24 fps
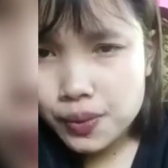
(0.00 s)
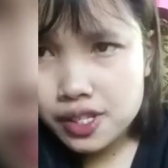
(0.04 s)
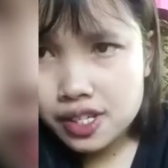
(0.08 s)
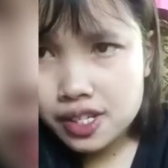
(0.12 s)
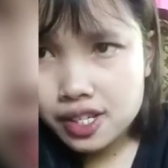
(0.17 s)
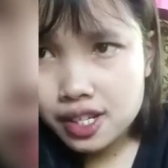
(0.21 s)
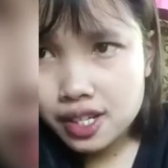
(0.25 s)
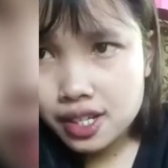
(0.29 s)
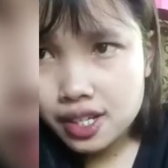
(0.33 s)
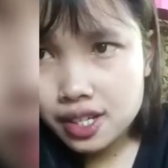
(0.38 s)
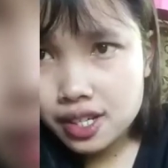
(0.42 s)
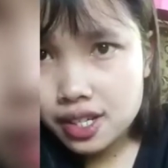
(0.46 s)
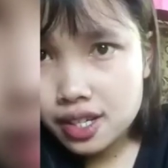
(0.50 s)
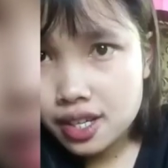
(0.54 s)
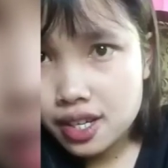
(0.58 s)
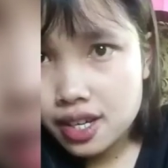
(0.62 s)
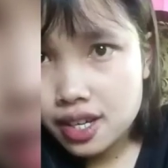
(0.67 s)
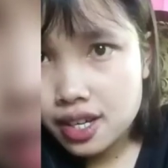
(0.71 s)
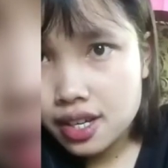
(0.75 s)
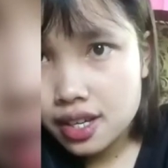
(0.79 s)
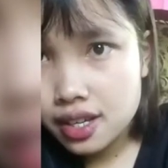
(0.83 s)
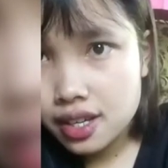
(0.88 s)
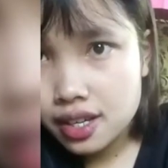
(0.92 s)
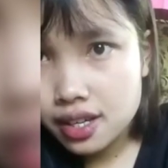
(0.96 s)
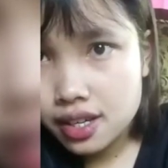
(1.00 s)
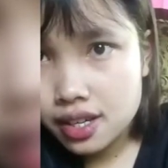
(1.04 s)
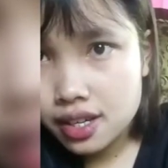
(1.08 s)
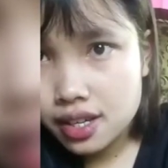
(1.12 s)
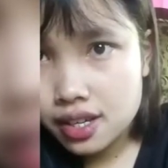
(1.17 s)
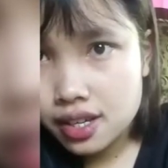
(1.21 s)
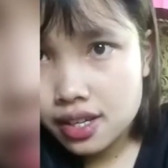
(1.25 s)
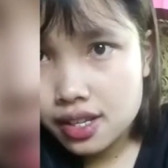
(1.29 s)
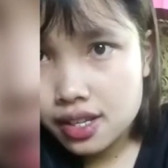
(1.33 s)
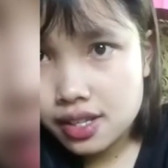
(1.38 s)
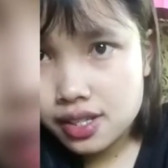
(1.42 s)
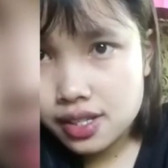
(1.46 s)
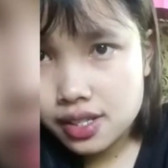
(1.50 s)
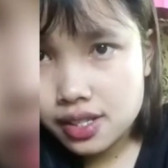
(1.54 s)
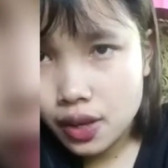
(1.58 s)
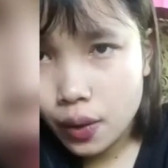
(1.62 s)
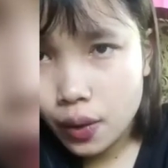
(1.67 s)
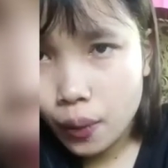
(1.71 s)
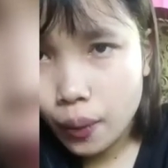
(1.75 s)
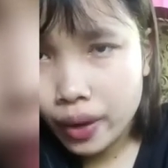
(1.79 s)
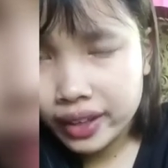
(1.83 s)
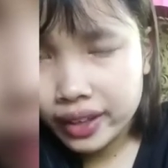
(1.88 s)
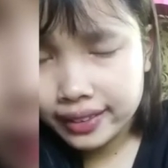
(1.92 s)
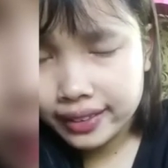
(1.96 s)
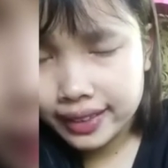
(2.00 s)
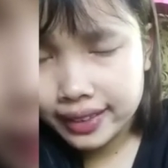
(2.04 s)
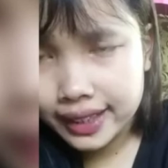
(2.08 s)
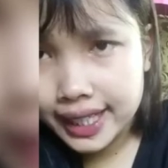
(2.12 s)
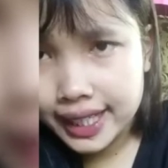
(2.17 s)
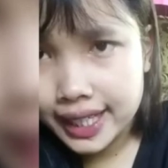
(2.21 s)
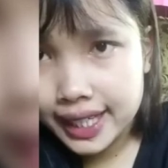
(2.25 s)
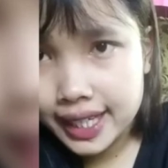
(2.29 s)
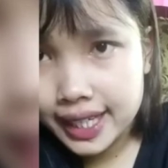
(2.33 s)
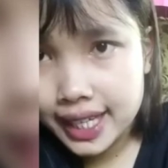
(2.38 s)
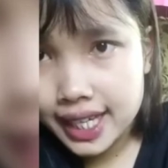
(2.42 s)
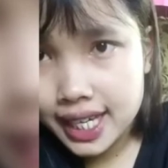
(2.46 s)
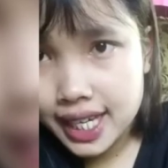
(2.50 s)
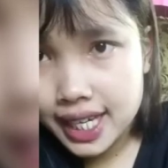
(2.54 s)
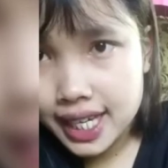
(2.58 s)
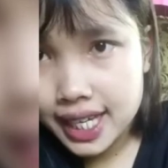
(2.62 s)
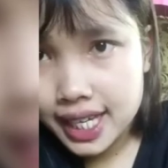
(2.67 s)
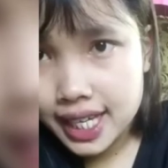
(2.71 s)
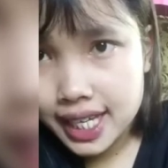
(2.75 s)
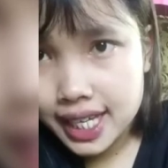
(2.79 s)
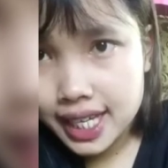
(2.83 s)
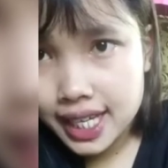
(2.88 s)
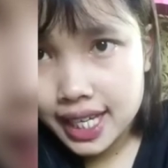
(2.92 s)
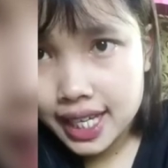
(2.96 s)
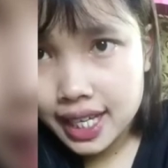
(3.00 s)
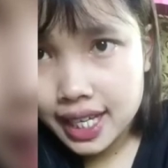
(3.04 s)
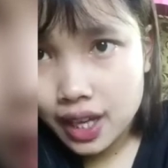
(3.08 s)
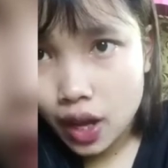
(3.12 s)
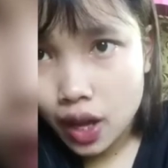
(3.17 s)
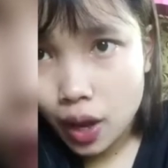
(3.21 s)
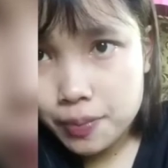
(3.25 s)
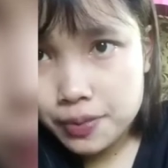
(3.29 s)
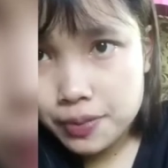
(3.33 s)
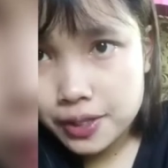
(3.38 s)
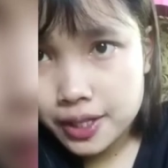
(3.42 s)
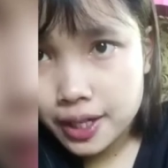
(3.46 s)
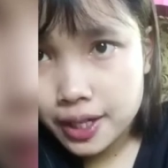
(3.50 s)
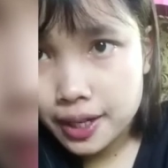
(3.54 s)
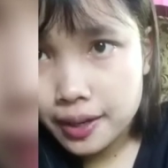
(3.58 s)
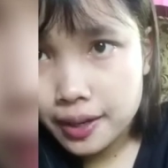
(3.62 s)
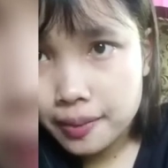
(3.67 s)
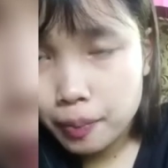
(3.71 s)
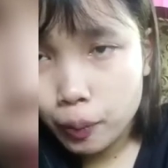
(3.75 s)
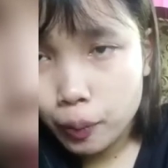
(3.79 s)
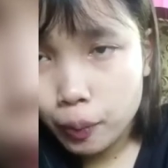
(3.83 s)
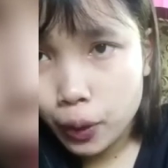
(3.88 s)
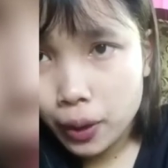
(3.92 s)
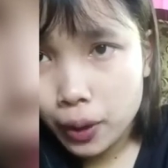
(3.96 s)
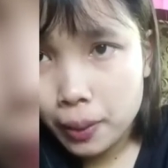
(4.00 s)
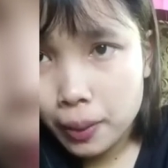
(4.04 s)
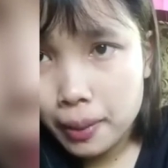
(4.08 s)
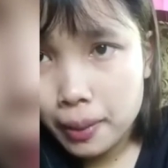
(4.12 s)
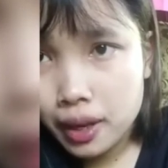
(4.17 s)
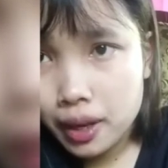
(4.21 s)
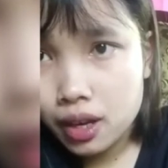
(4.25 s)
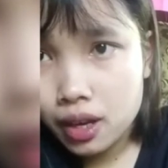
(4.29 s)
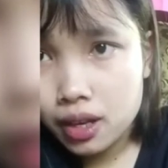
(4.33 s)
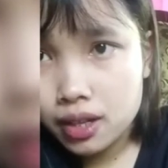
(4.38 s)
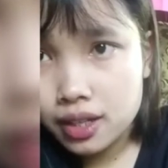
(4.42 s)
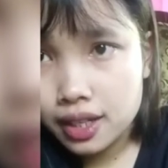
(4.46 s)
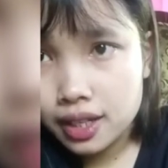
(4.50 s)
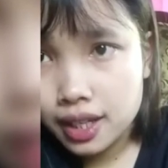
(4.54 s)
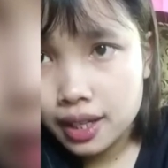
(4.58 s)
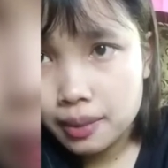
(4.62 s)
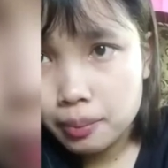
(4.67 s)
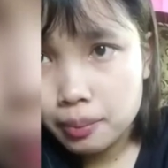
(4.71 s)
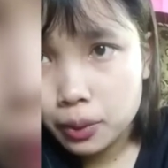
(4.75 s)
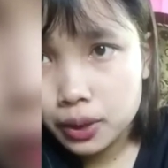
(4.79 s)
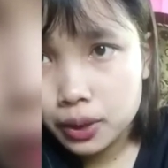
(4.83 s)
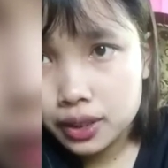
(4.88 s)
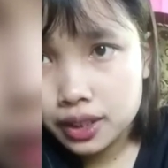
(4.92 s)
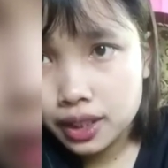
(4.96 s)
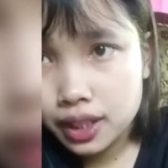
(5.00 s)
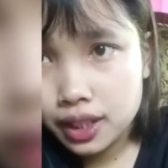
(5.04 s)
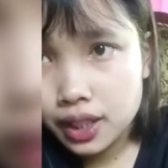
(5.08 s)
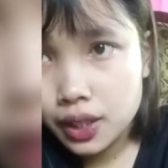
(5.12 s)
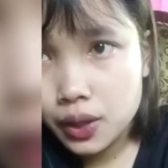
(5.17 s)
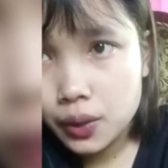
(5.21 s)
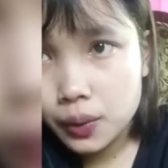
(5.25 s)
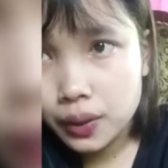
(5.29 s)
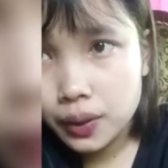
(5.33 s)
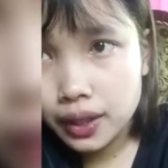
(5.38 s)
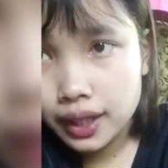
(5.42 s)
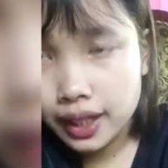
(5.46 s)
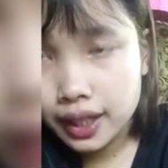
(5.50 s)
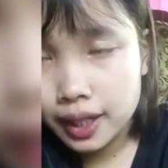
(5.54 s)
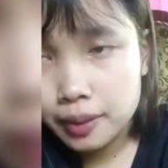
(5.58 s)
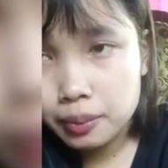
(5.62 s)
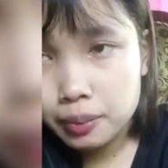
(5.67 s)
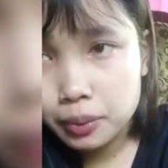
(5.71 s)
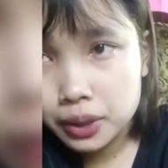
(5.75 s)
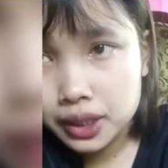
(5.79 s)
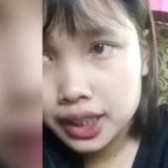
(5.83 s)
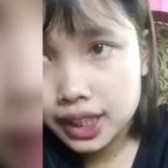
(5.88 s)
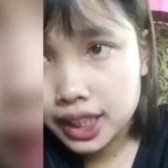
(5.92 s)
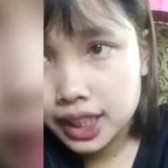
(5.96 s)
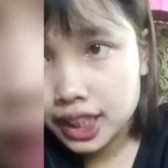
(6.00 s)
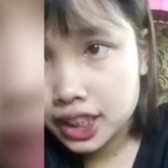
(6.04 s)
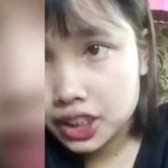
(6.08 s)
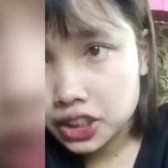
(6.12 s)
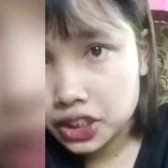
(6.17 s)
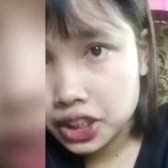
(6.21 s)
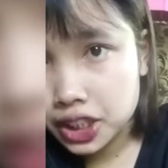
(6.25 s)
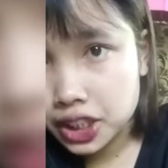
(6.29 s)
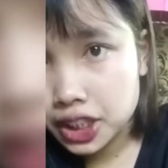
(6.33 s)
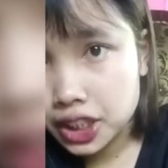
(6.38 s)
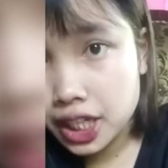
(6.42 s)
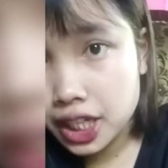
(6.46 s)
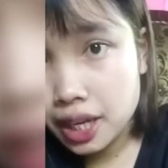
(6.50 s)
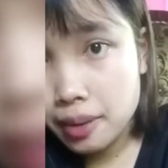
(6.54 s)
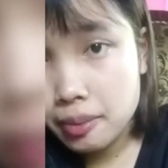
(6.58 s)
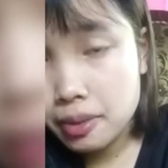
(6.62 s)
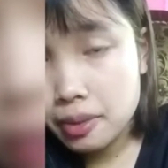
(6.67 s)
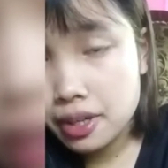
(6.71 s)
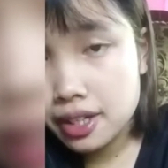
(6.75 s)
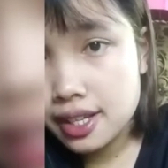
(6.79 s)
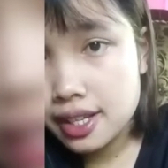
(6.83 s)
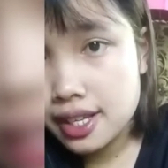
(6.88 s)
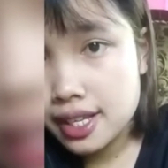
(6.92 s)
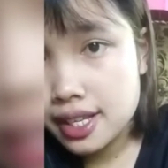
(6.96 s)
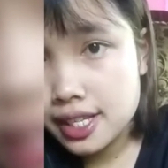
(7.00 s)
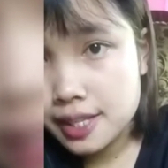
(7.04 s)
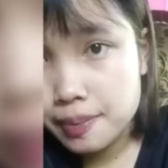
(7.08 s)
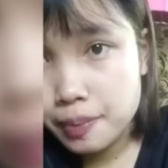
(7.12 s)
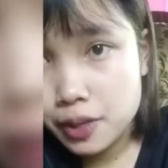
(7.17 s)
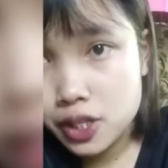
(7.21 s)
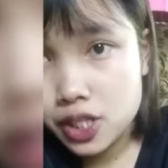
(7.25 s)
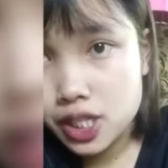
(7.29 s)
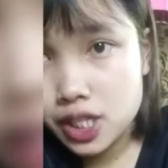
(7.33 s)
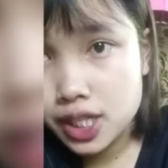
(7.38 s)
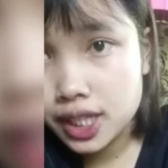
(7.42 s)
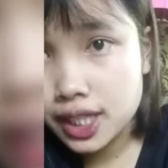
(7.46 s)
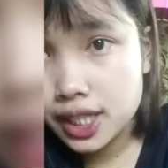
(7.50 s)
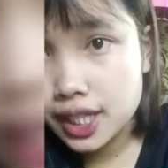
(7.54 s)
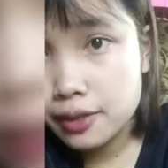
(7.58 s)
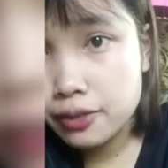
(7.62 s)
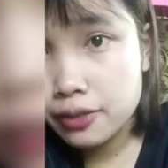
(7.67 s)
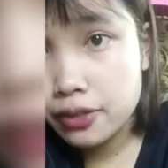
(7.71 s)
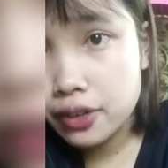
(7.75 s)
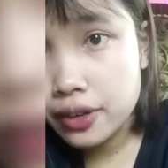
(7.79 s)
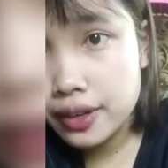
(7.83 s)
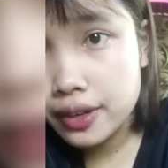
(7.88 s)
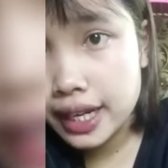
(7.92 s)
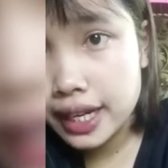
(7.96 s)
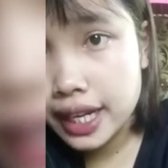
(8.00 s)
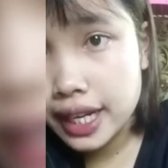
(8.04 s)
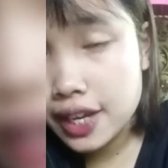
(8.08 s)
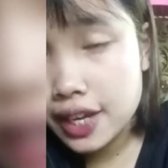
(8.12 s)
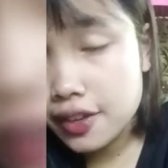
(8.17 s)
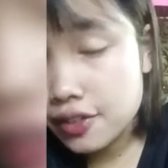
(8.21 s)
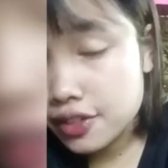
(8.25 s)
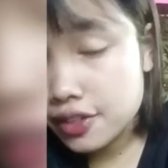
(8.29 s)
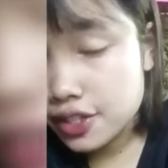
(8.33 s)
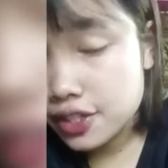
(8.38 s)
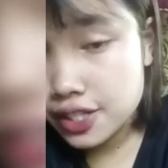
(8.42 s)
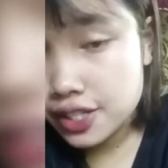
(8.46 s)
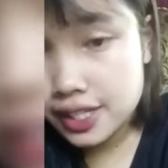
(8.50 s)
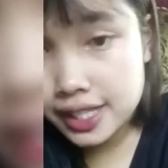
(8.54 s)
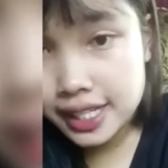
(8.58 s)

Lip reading: Teaching is a widely observed phenomenon in multilingual and multicultural communities, especially in foreign language